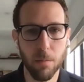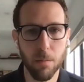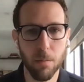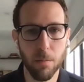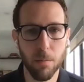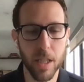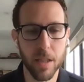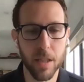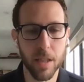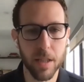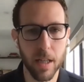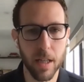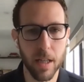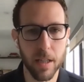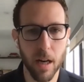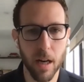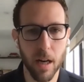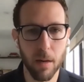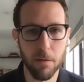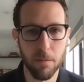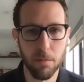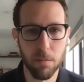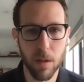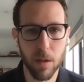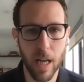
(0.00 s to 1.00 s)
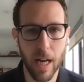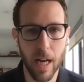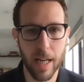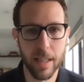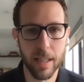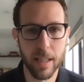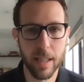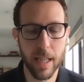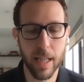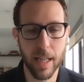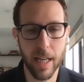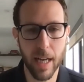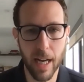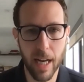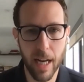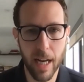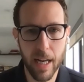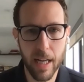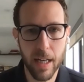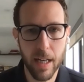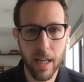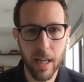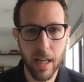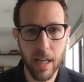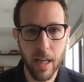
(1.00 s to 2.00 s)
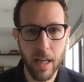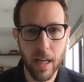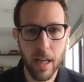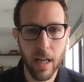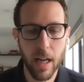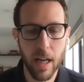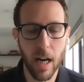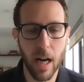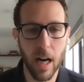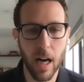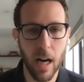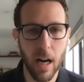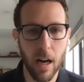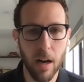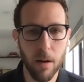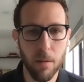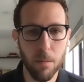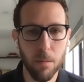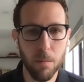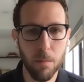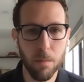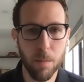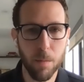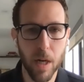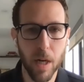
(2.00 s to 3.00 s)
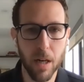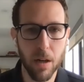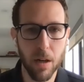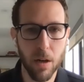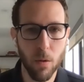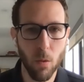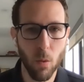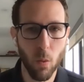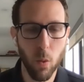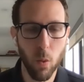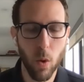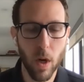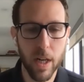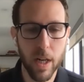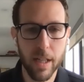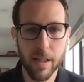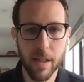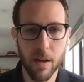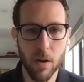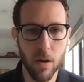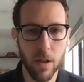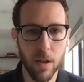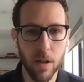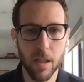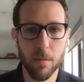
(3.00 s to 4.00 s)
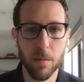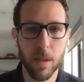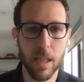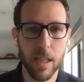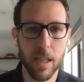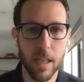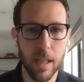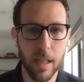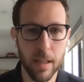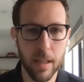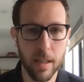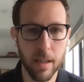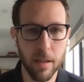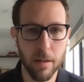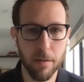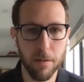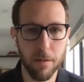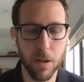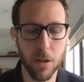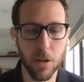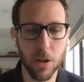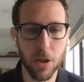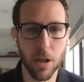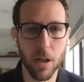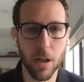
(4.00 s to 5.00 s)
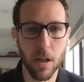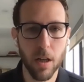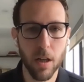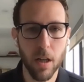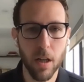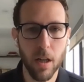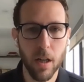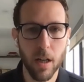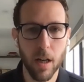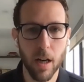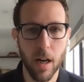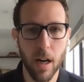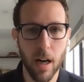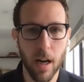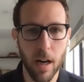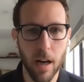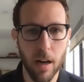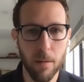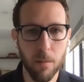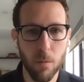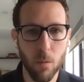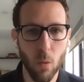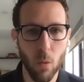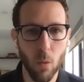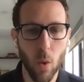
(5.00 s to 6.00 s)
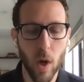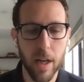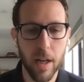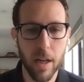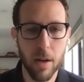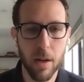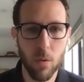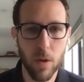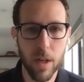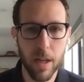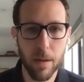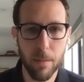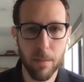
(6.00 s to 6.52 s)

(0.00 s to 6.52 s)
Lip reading: built on top of Plaid today. But what is going to be needed in the future? What can we